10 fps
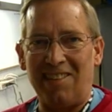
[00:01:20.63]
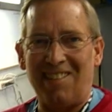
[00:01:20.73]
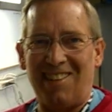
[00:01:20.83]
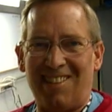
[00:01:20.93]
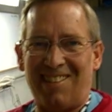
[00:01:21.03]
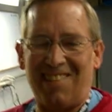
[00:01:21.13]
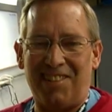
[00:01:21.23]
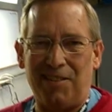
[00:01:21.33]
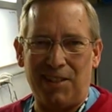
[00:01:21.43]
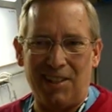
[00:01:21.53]
And I
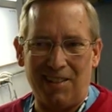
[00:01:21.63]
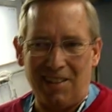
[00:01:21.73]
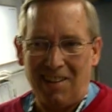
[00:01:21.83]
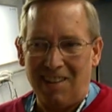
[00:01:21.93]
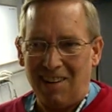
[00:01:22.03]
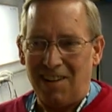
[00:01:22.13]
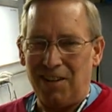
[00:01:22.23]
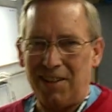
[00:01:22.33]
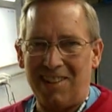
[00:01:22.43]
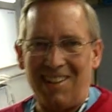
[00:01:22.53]
said, well,
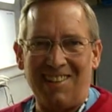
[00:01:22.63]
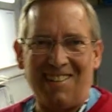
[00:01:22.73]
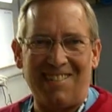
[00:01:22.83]
okay.